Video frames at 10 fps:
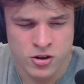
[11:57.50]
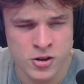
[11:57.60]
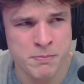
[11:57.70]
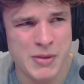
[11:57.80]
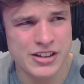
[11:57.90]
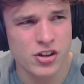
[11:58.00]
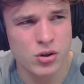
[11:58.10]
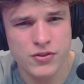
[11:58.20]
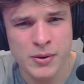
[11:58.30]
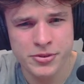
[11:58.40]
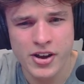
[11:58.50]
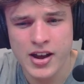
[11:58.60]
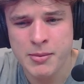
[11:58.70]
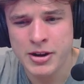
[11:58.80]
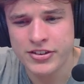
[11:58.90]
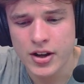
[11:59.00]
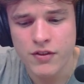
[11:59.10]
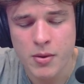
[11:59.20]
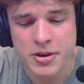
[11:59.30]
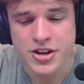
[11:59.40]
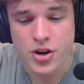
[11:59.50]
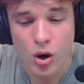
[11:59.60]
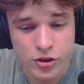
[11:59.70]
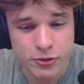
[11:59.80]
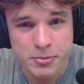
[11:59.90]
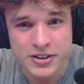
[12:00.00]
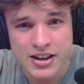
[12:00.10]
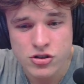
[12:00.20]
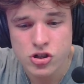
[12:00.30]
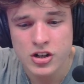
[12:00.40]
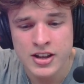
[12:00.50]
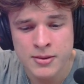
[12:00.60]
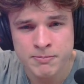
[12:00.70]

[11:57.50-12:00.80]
I don't know if I'm tying myself up in knots potentially.